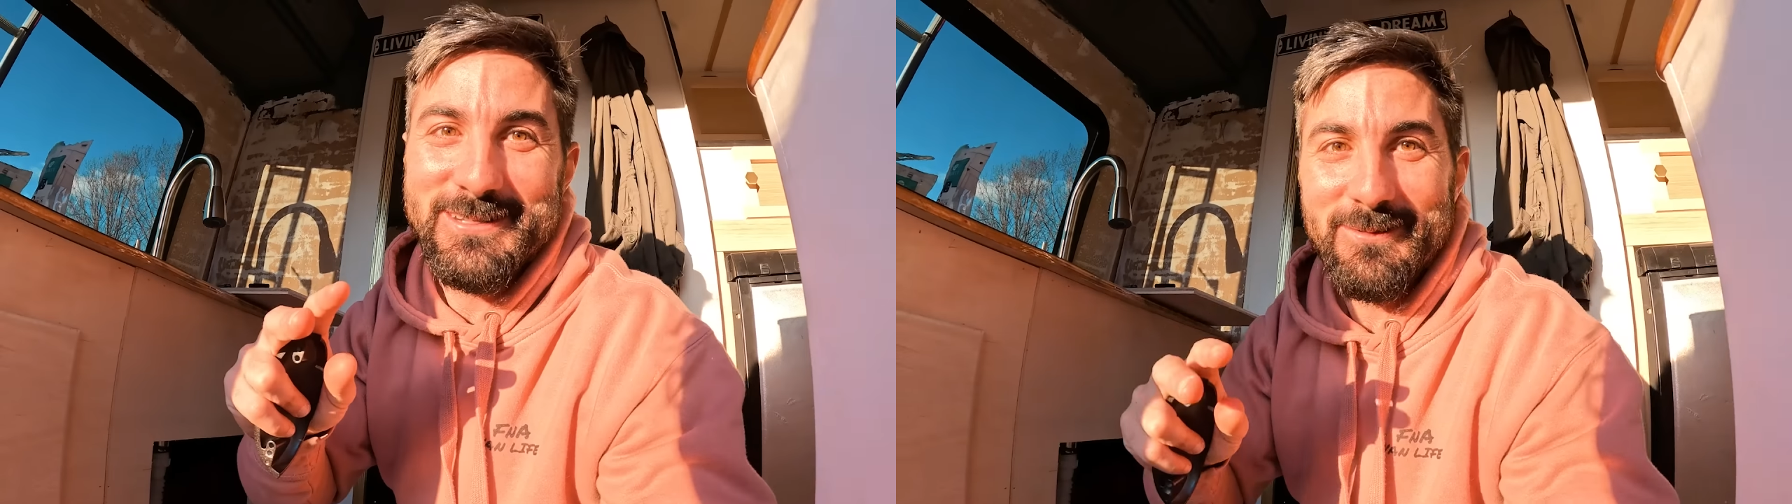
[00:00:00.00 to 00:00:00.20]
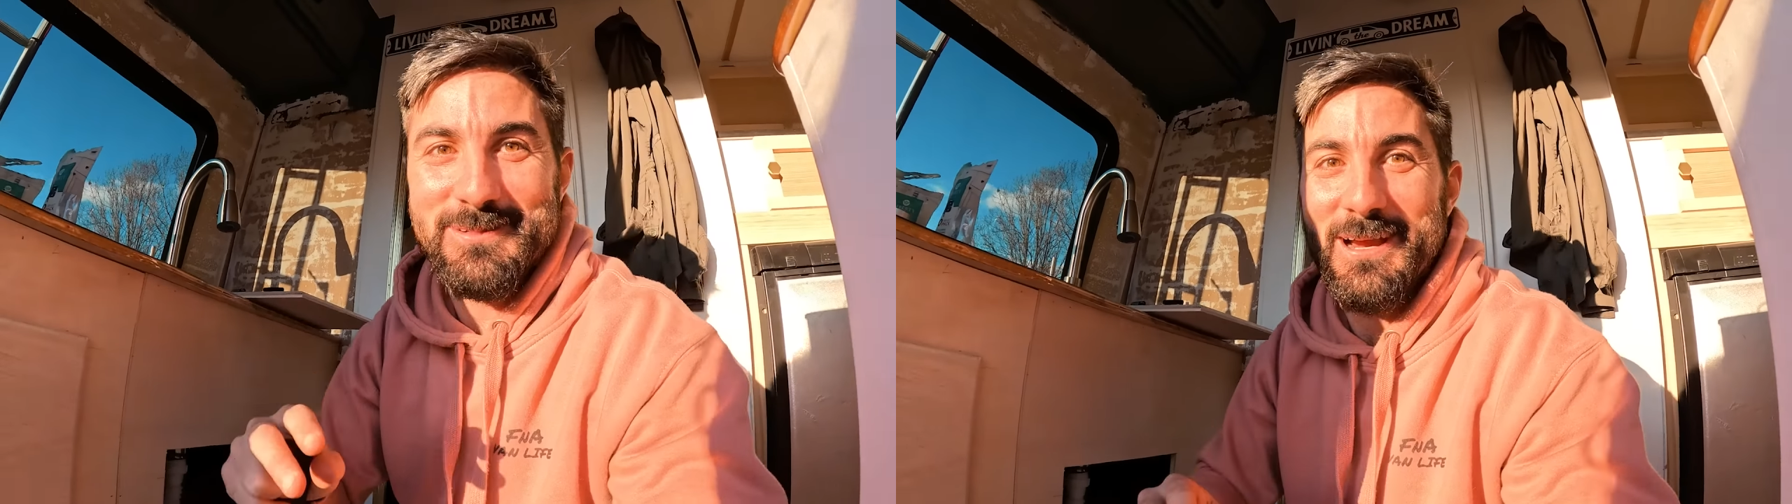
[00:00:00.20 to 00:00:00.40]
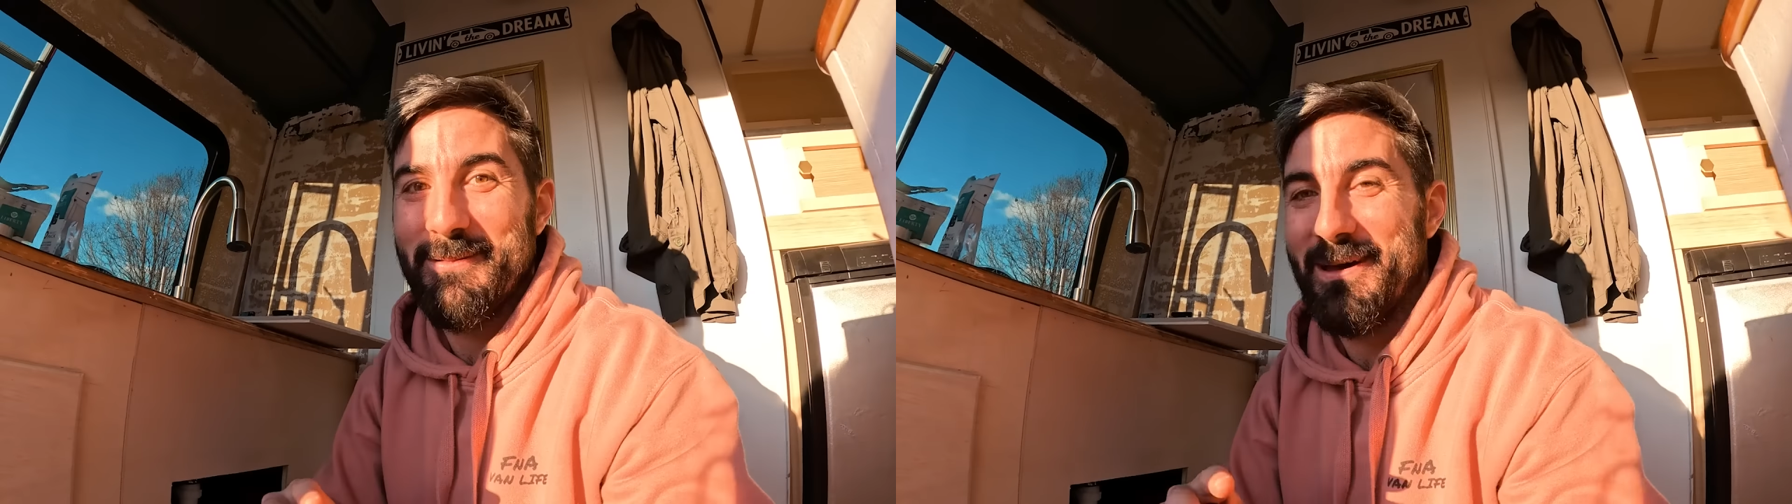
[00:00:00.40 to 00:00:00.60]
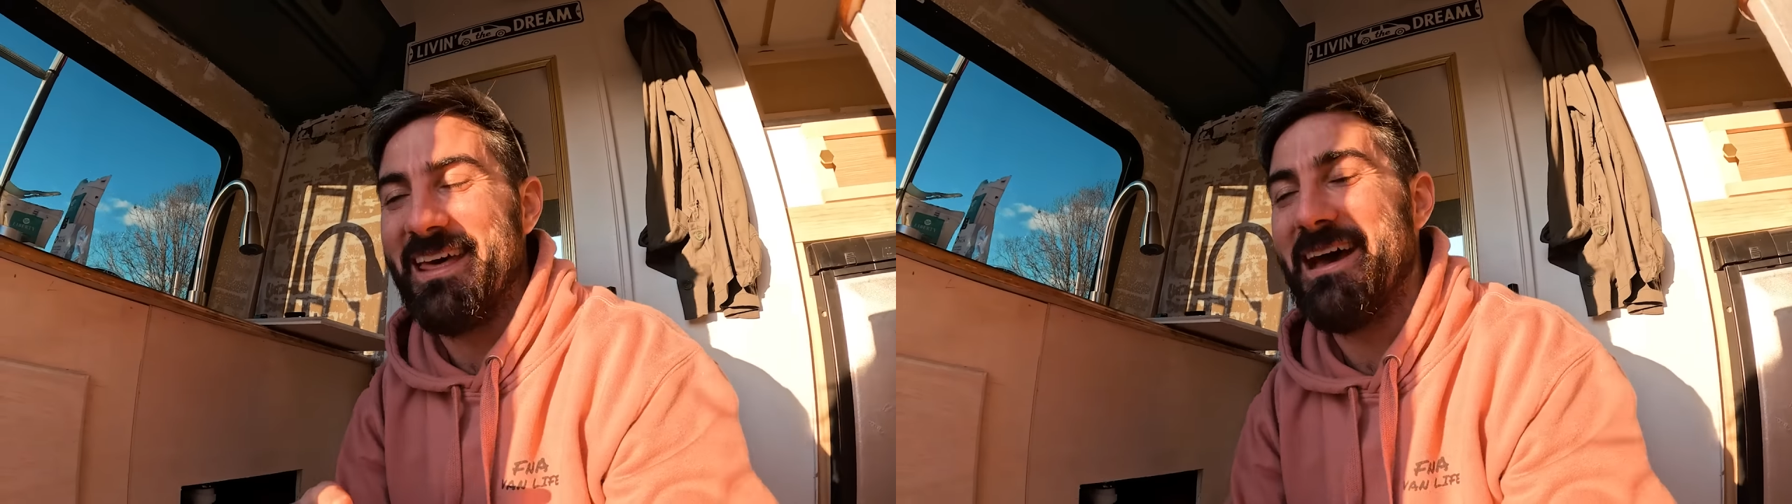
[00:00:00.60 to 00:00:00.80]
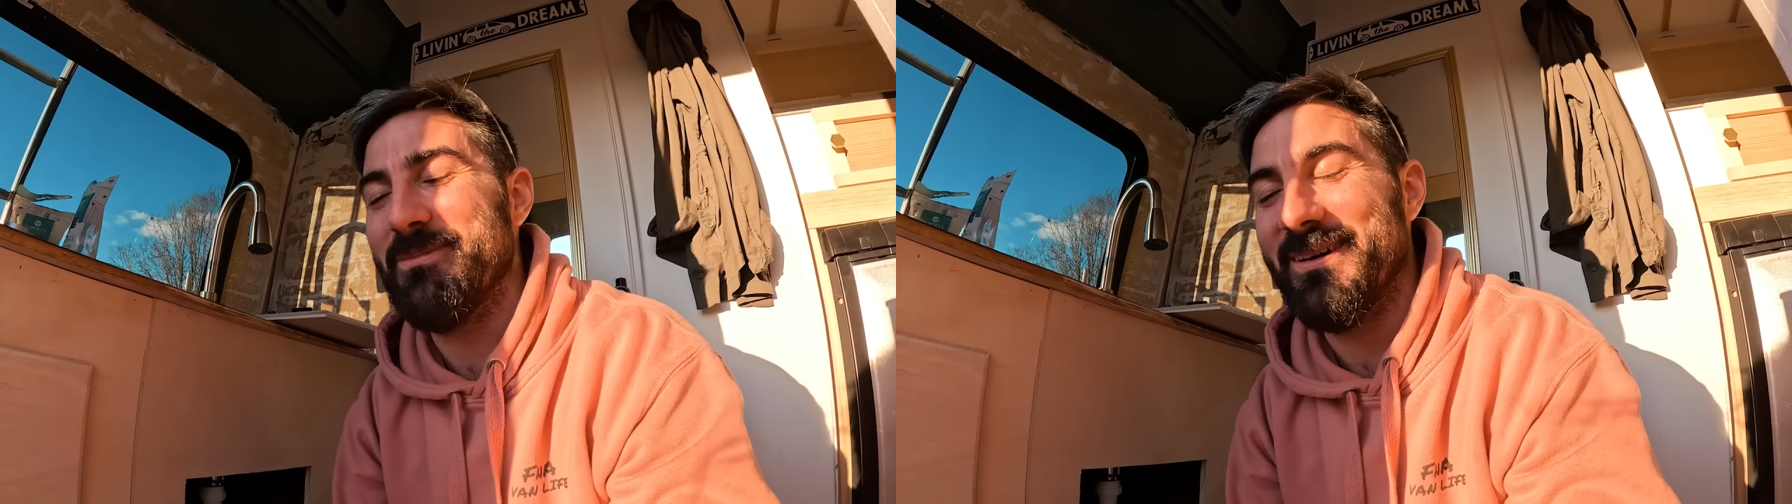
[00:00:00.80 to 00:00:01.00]
so I'm sorry about
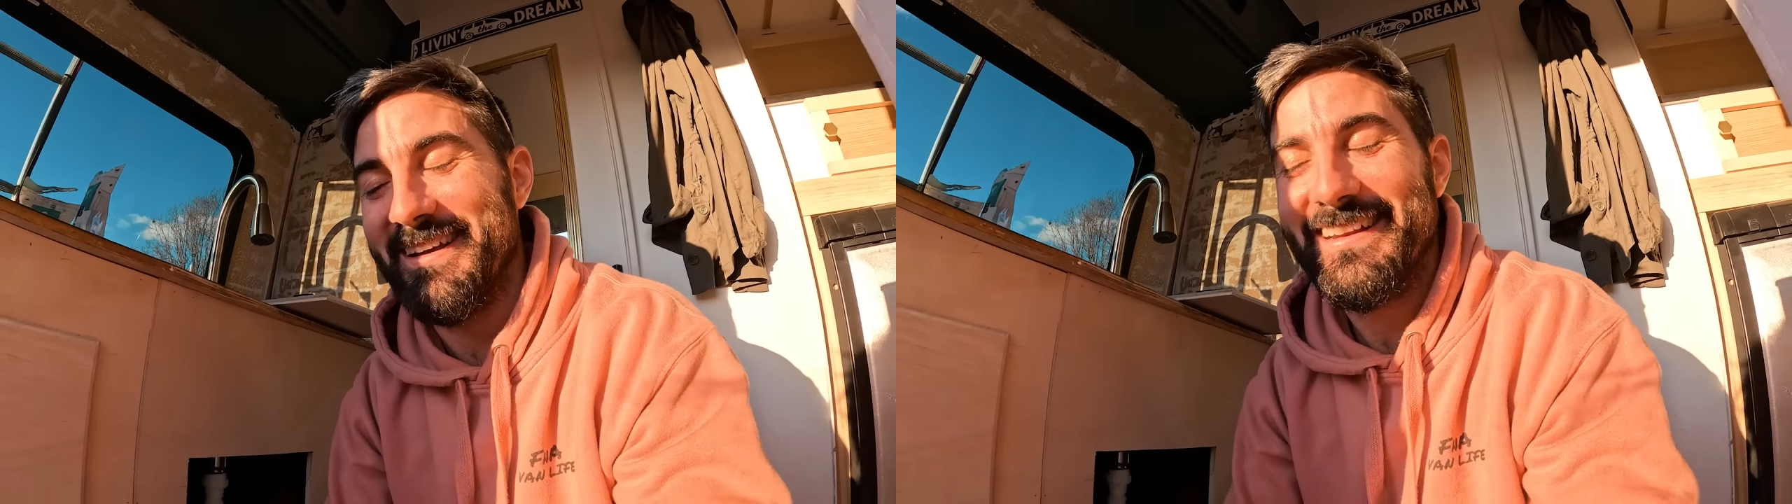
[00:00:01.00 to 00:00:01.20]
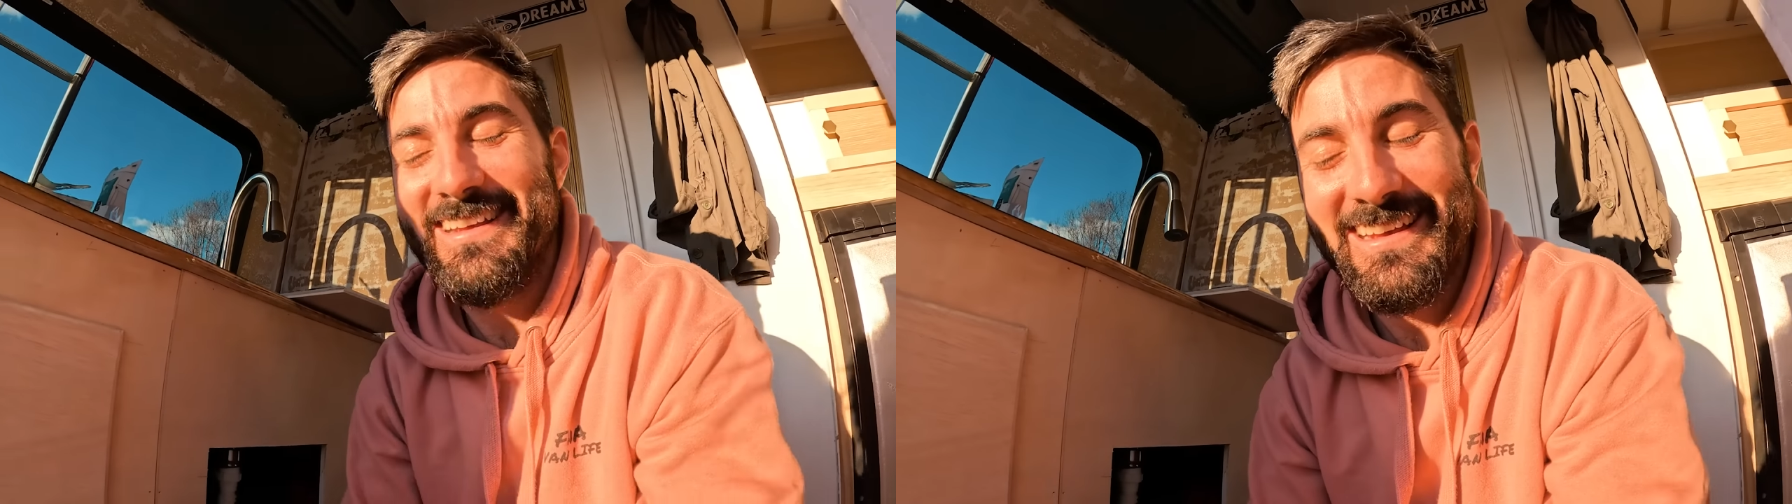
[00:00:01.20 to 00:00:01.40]
that, but